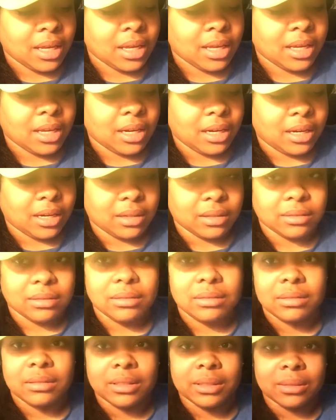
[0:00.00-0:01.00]
you know,
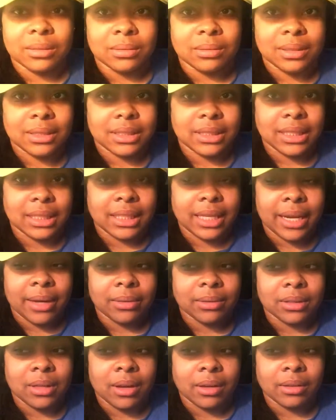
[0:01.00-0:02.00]
little sit
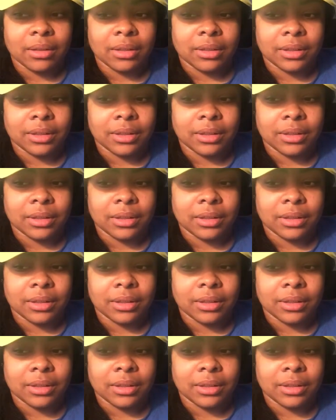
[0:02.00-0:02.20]
down talk